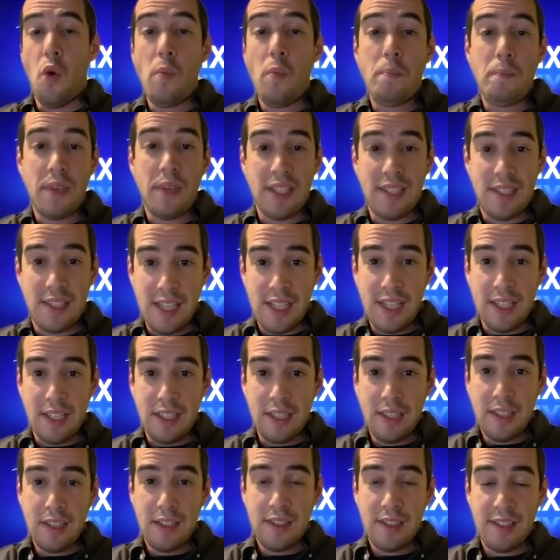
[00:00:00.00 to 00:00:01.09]
PC
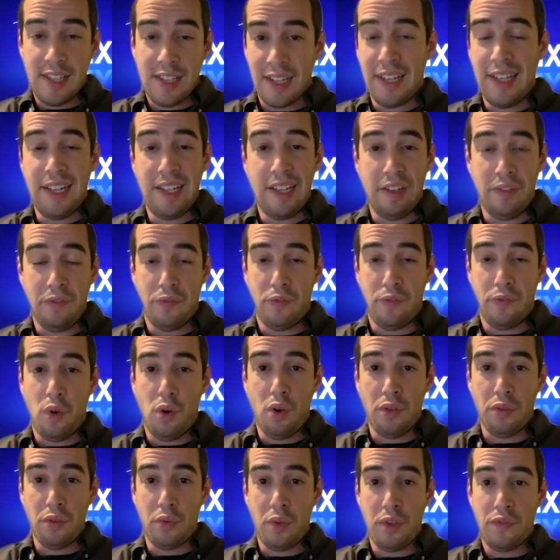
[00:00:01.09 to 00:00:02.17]
suddenly
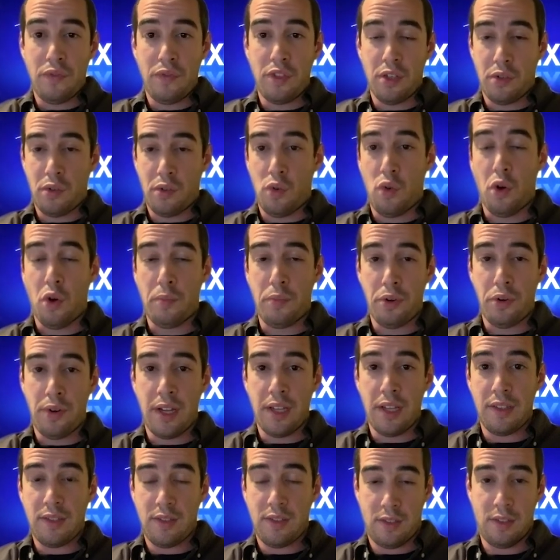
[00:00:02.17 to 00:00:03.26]
involved with their
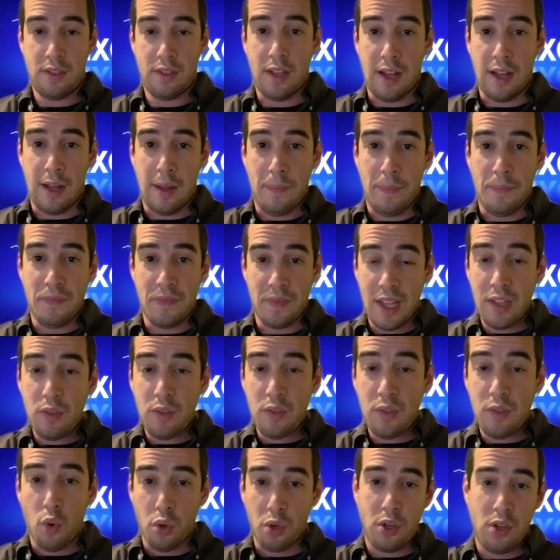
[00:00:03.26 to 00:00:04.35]
corporate
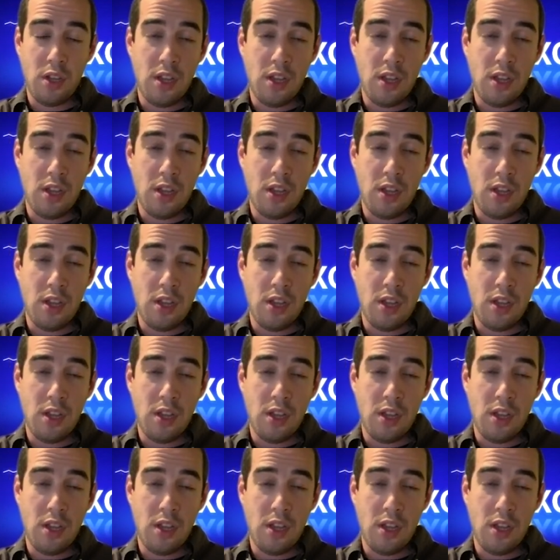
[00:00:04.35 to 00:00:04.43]
network,